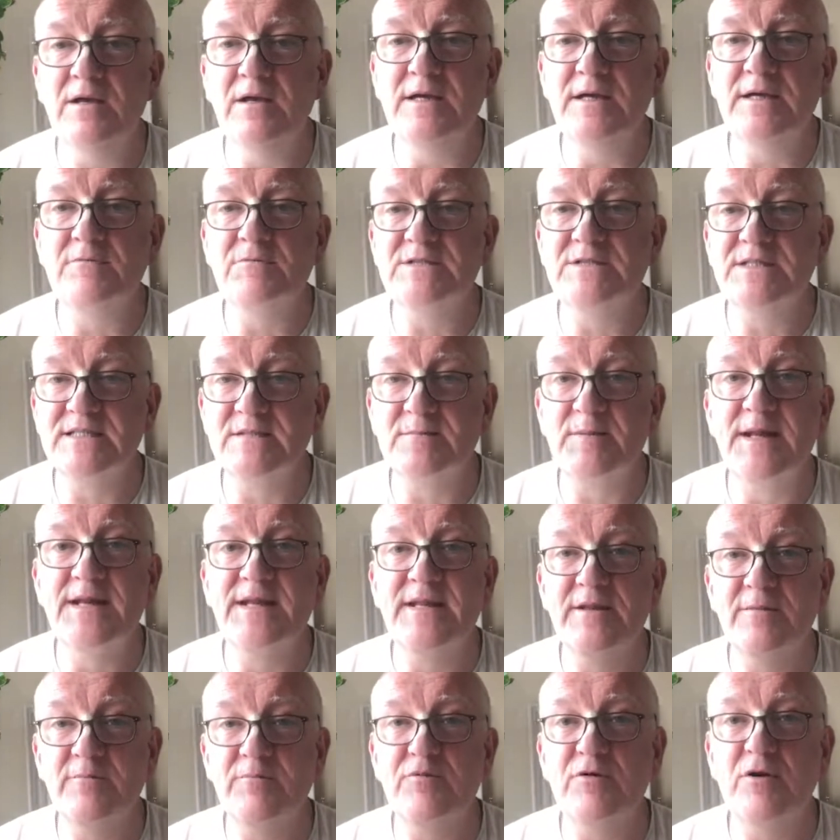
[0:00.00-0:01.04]
he was explaining
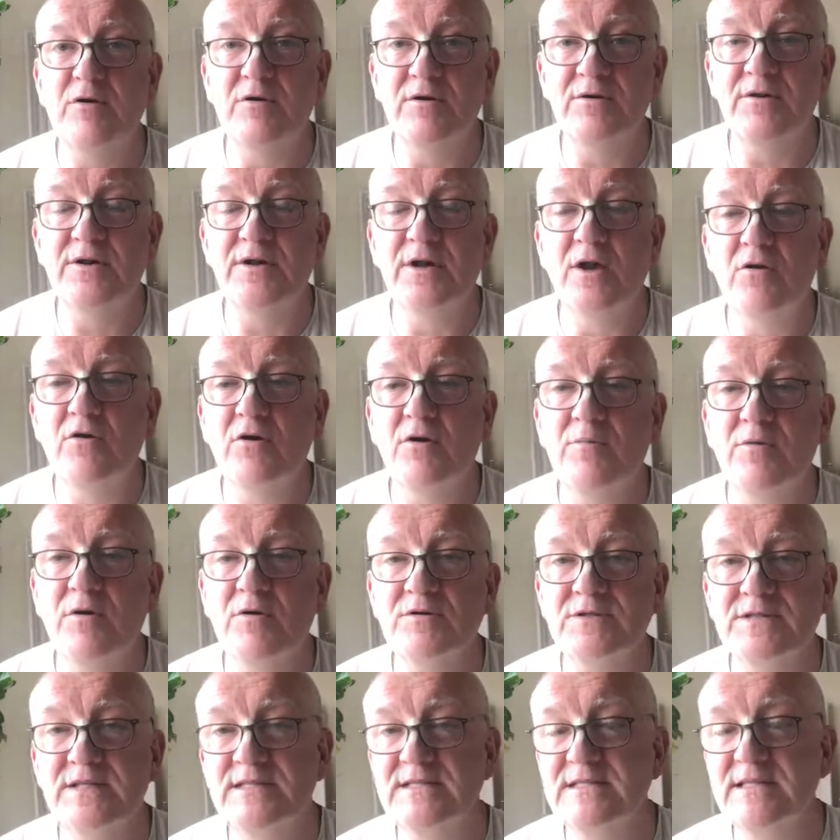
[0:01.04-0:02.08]
the yoga
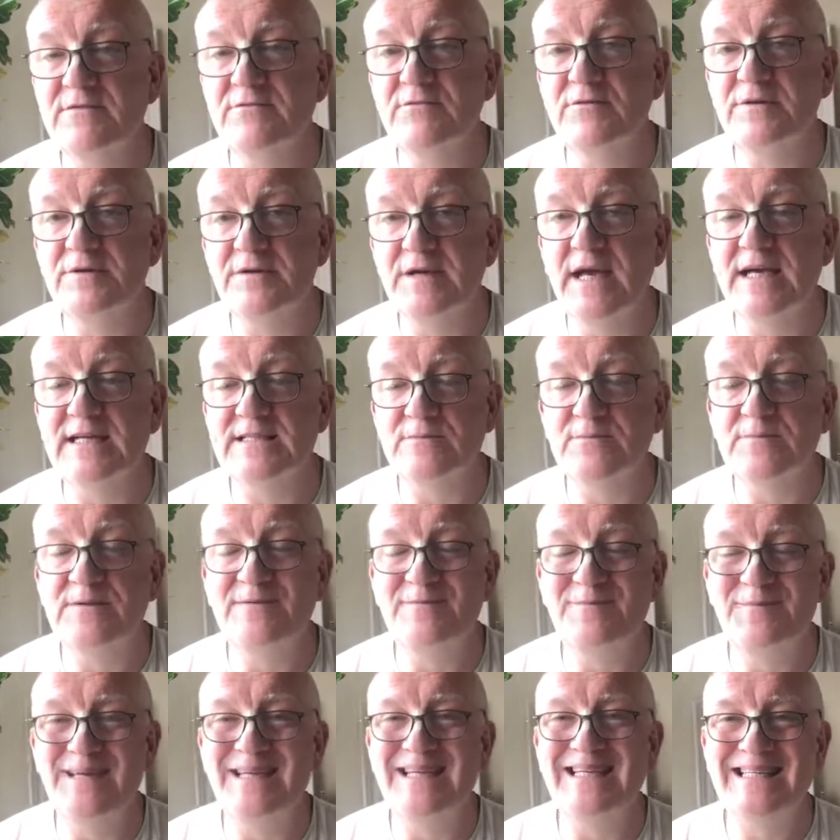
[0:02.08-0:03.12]
process as
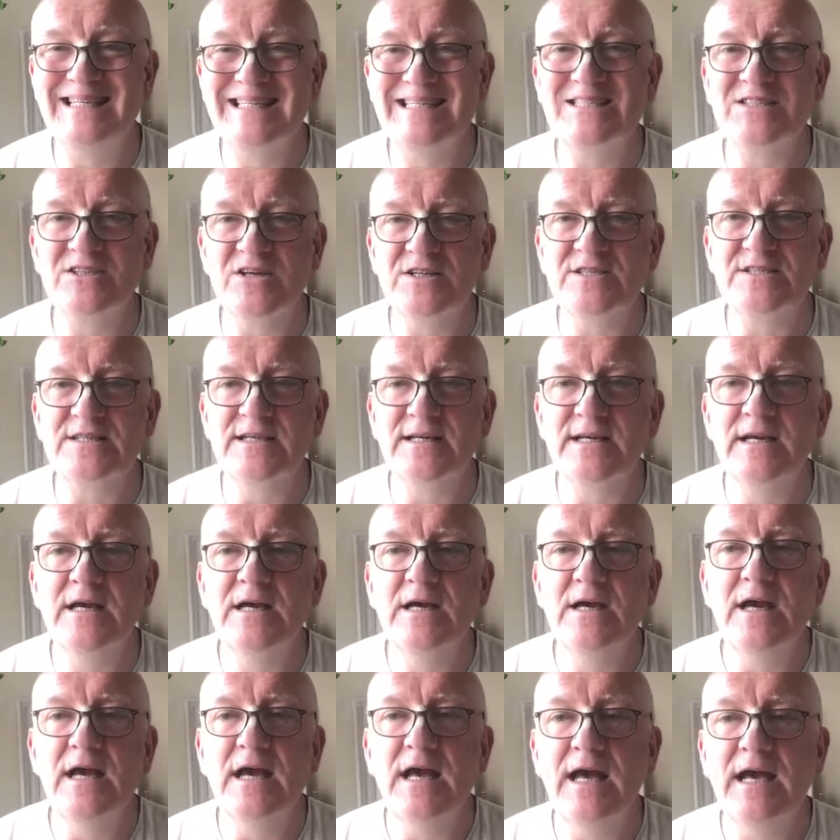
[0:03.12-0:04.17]
we've been discussing
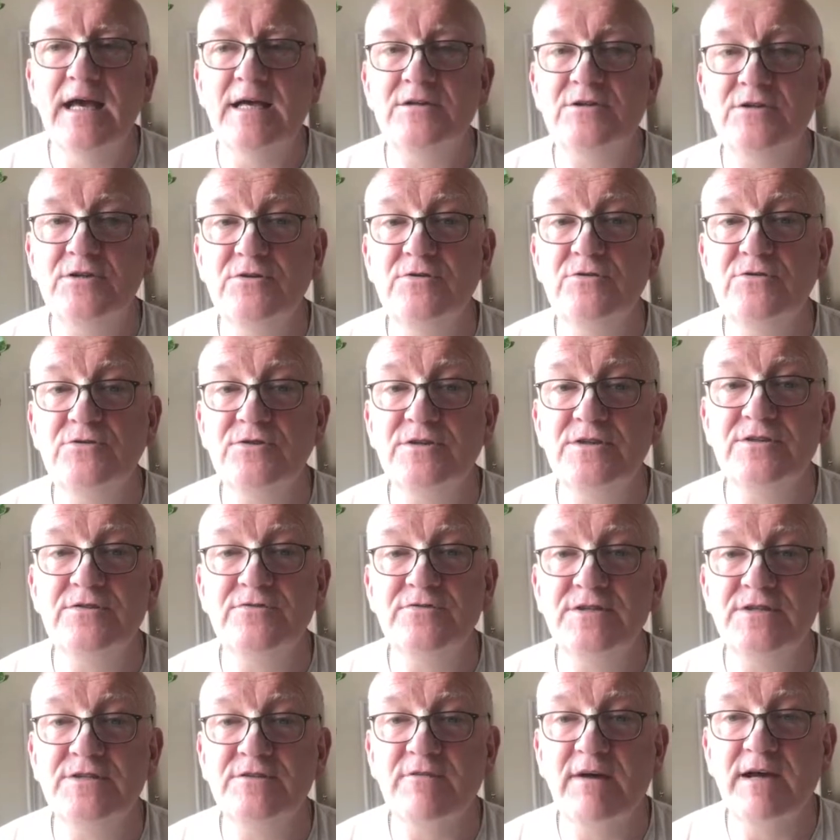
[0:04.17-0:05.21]
to
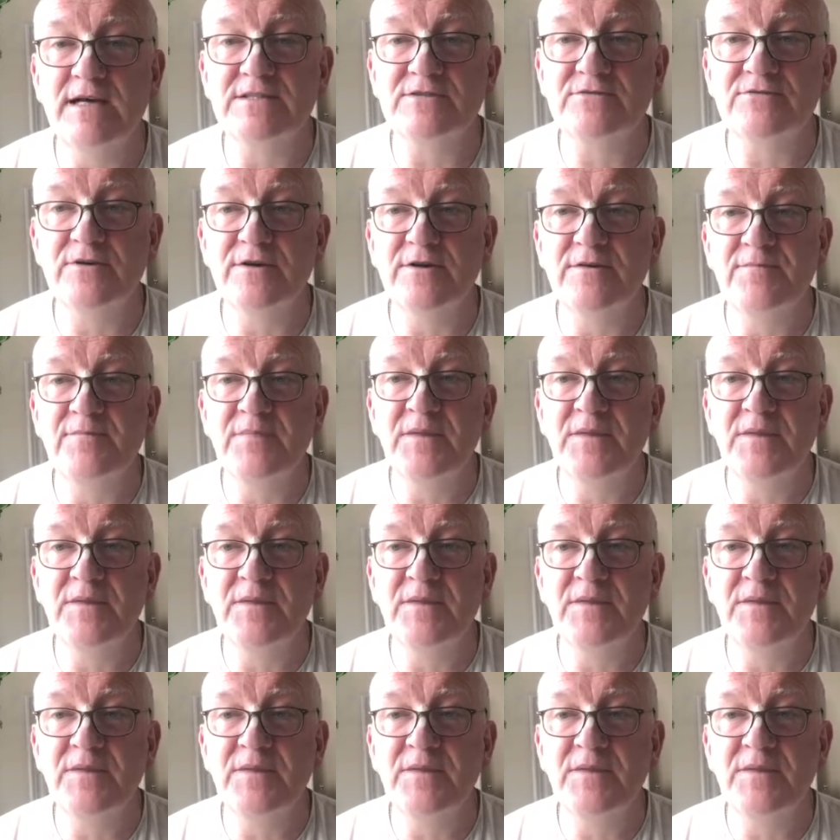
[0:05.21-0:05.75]
Dhritarashtra,